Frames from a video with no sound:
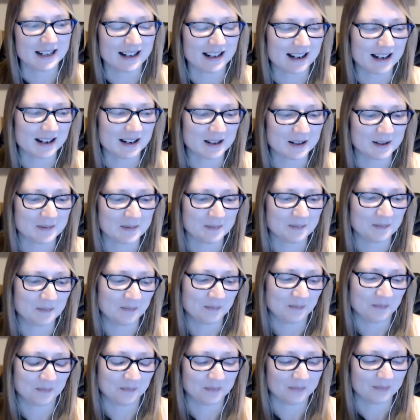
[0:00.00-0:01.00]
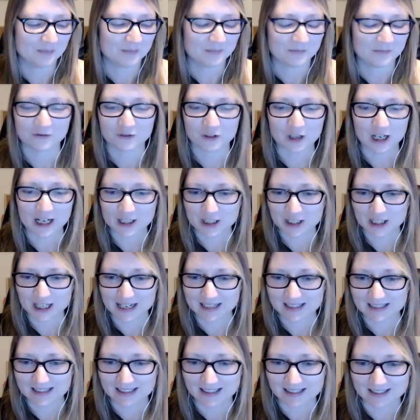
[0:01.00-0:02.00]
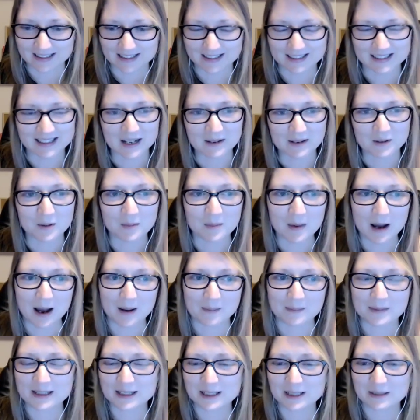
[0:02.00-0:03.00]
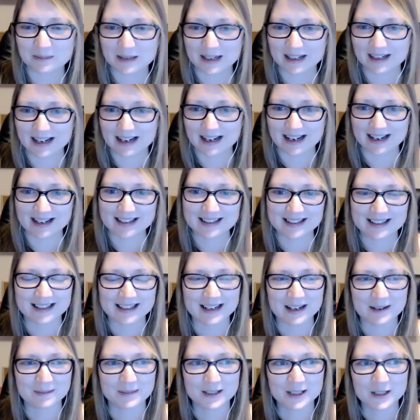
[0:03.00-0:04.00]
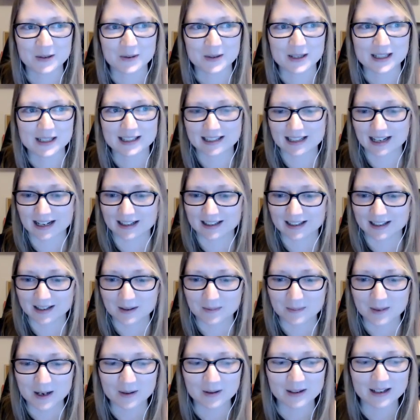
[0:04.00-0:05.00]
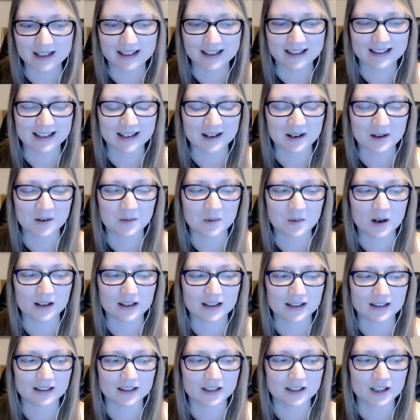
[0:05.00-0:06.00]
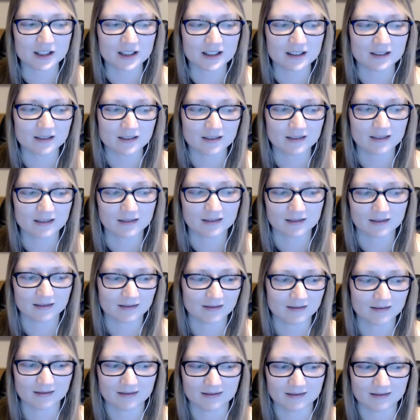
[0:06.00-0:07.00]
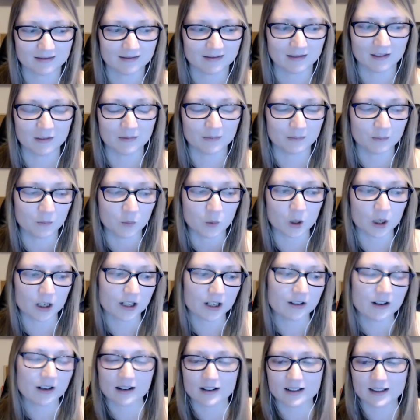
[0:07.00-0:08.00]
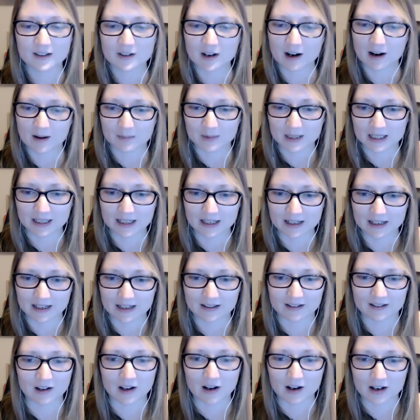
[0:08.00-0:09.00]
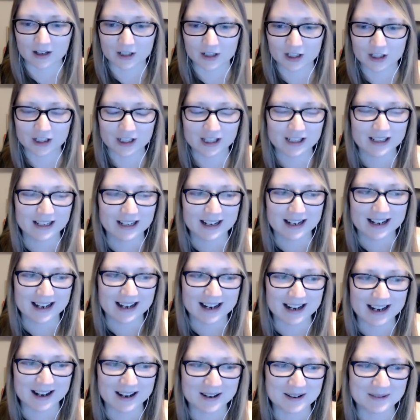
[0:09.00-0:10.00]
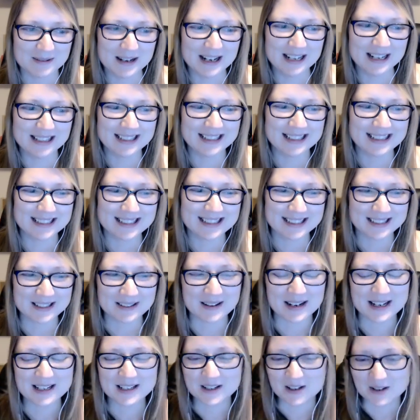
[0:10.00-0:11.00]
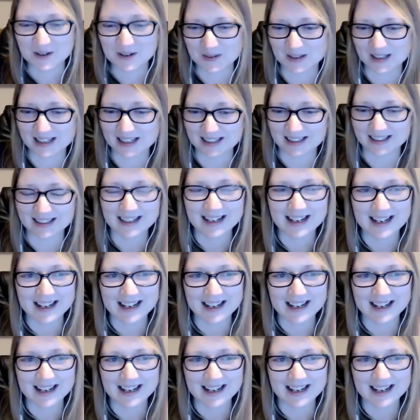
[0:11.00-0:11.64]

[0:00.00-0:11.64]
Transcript: um, fresh ideas that will pop into my head, and I'm so mm-hmm. excited about it that I'll want to just work nonstop to get it launched. Yeah. Um, so I know that